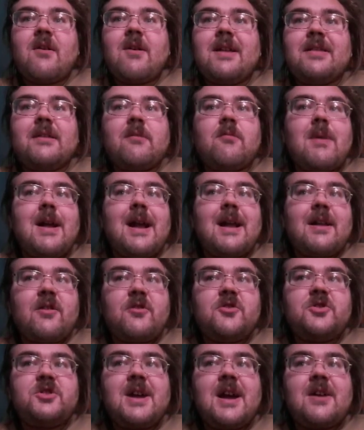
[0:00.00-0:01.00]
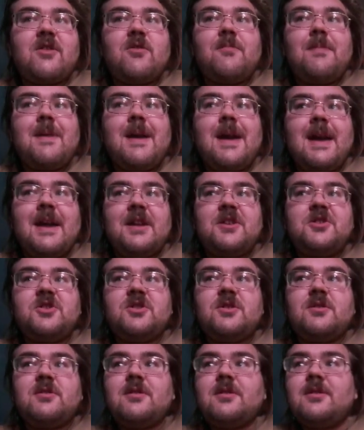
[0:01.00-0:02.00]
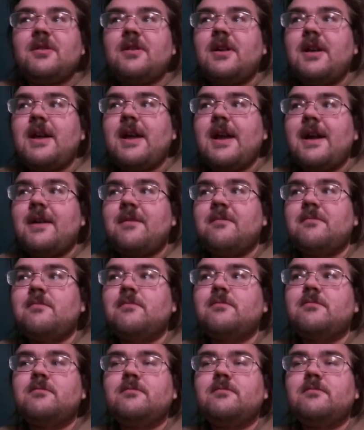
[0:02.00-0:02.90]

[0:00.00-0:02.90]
on the regular channel page. And